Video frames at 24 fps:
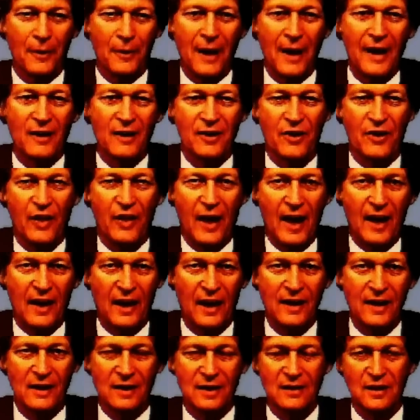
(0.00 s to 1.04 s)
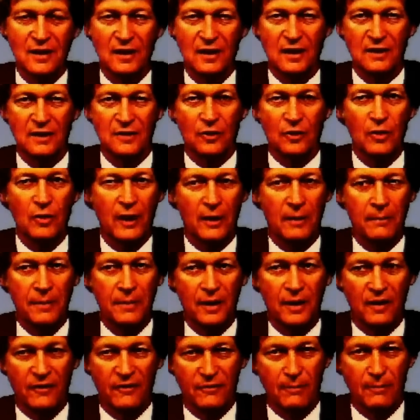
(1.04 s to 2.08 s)
Prior to that, I had done quite a
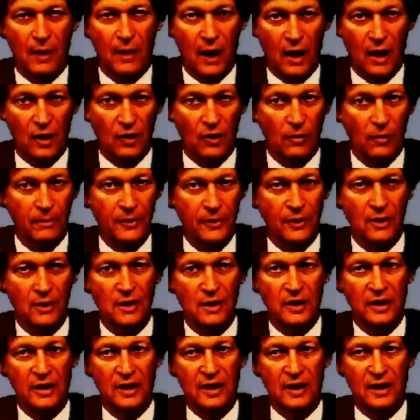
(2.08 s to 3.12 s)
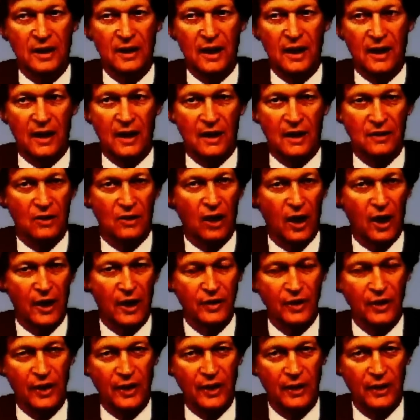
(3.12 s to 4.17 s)
bit of model building and
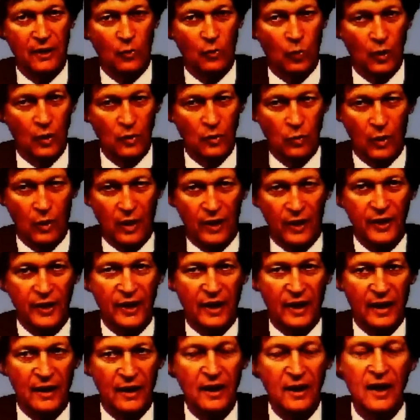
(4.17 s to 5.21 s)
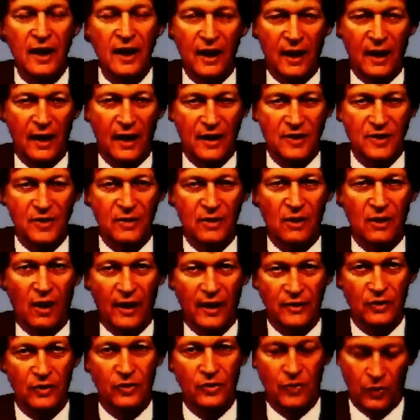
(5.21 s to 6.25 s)
gardening and woodworking, and I still
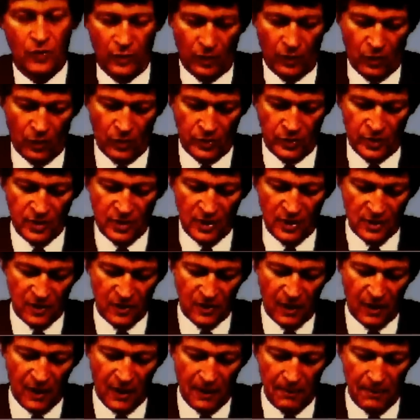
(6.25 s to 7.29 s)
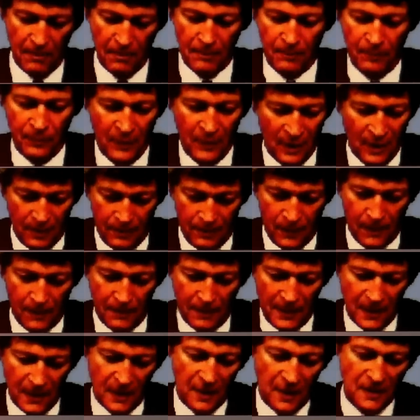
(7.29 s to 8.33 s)
like to do those as time
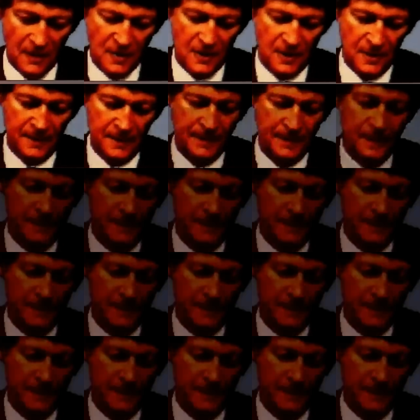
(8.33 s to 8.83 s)
permits.